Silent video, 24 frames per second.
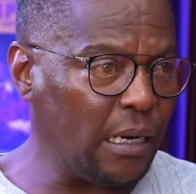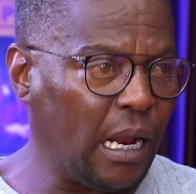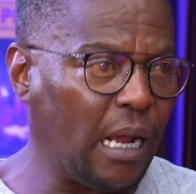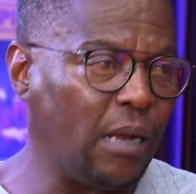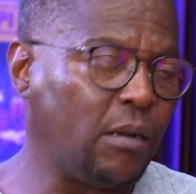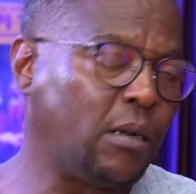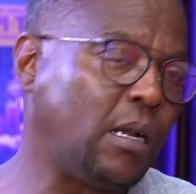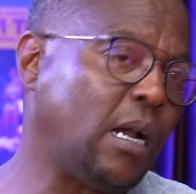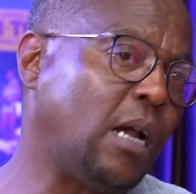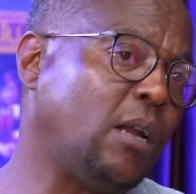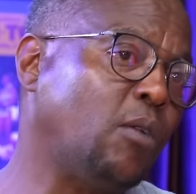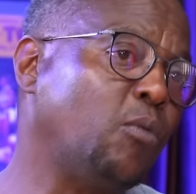I
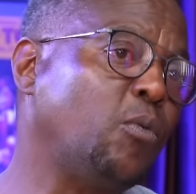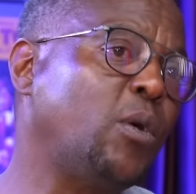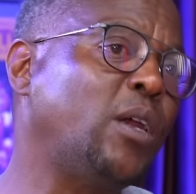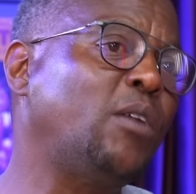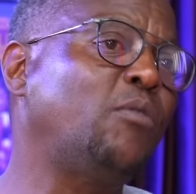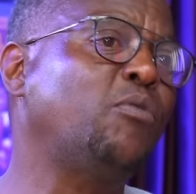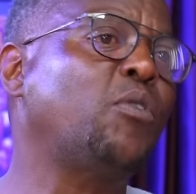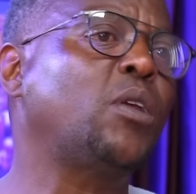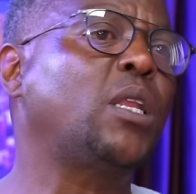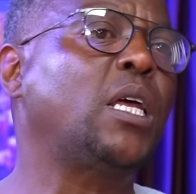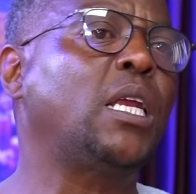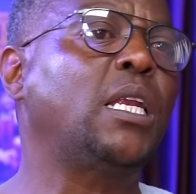can't wait
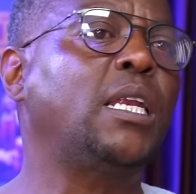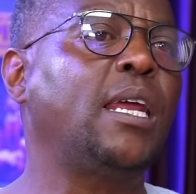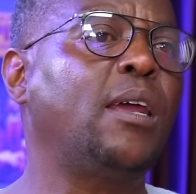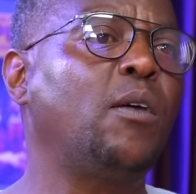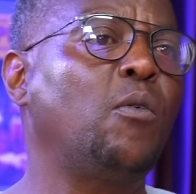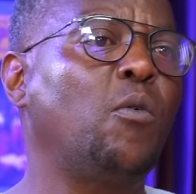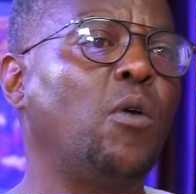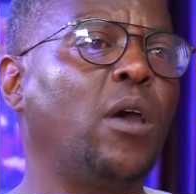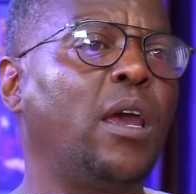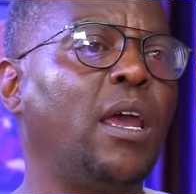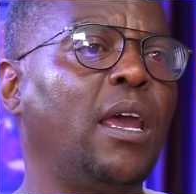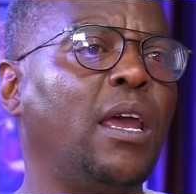for that day
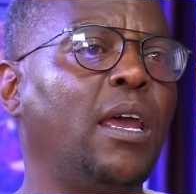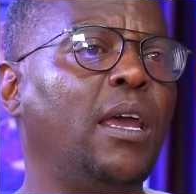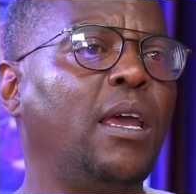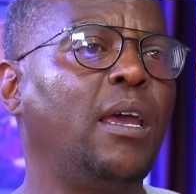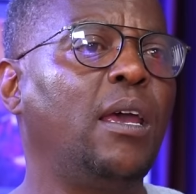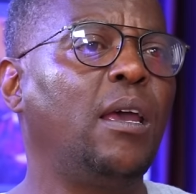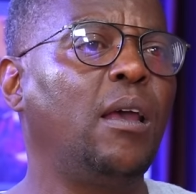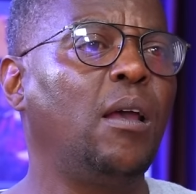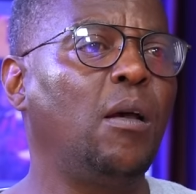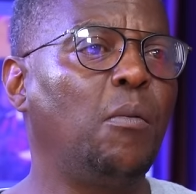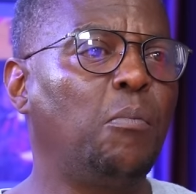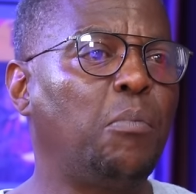
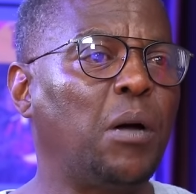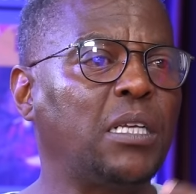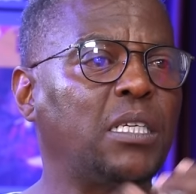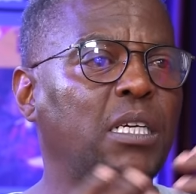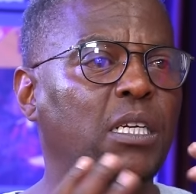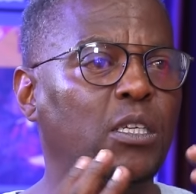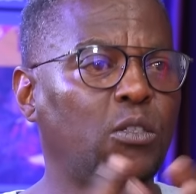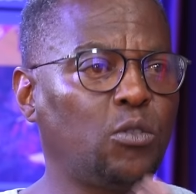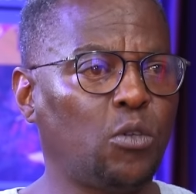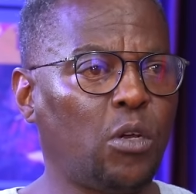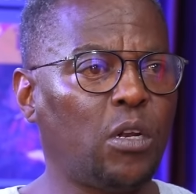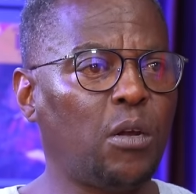where
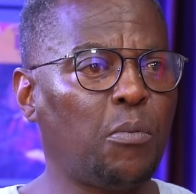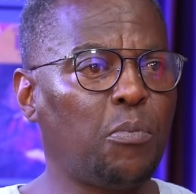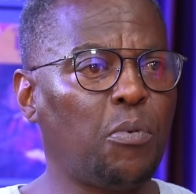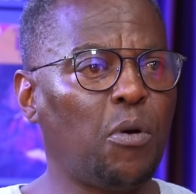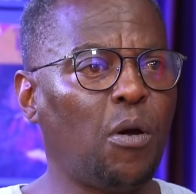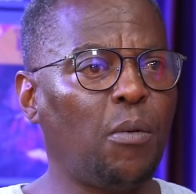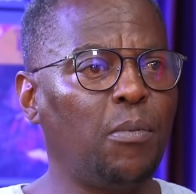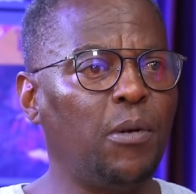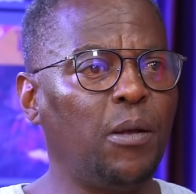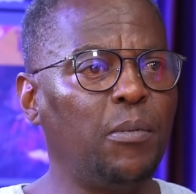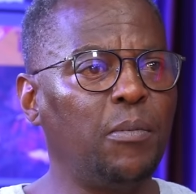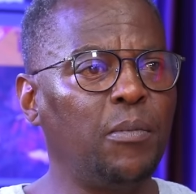budget is not a
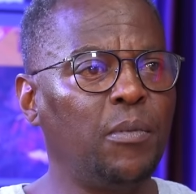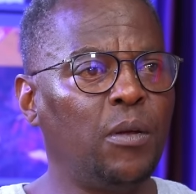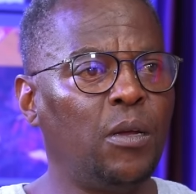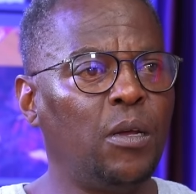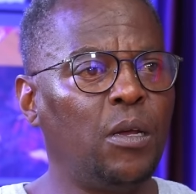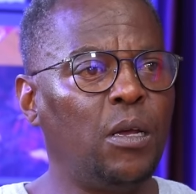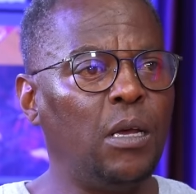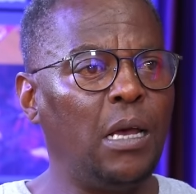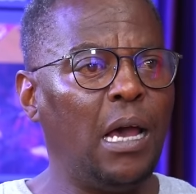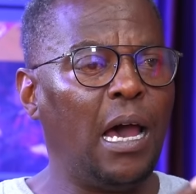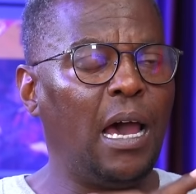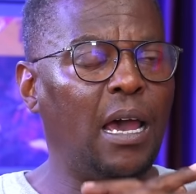problem.
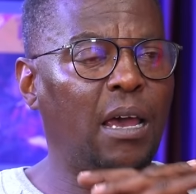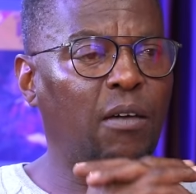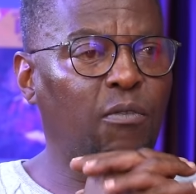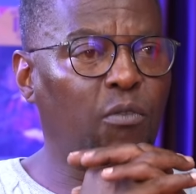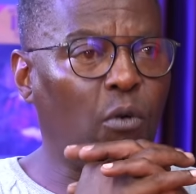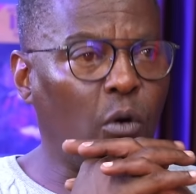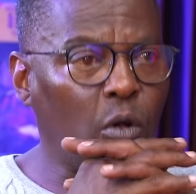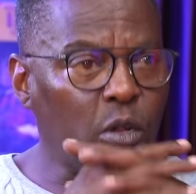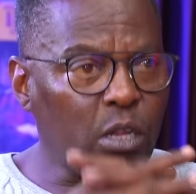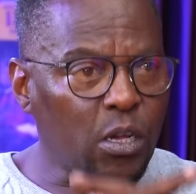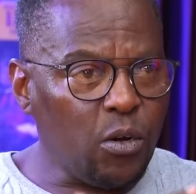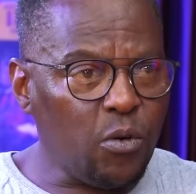I have
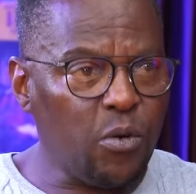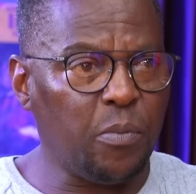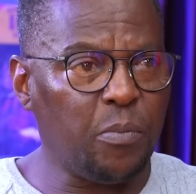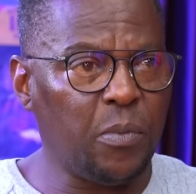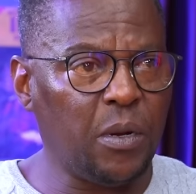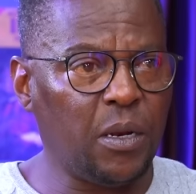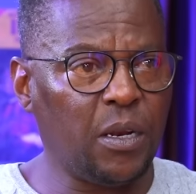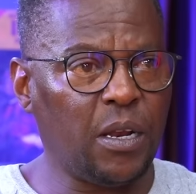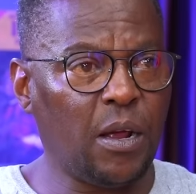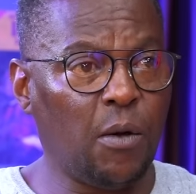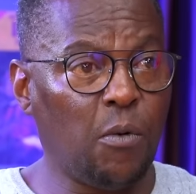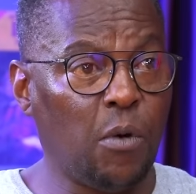all the
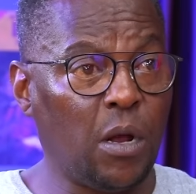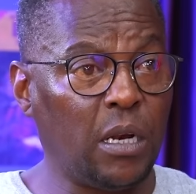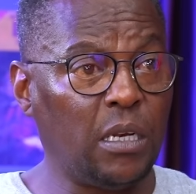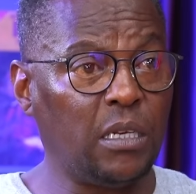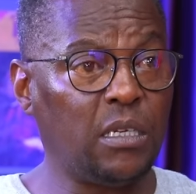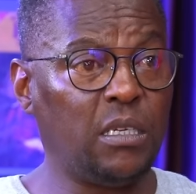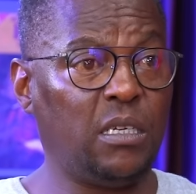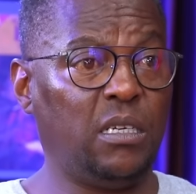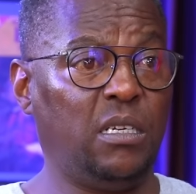equipment I want.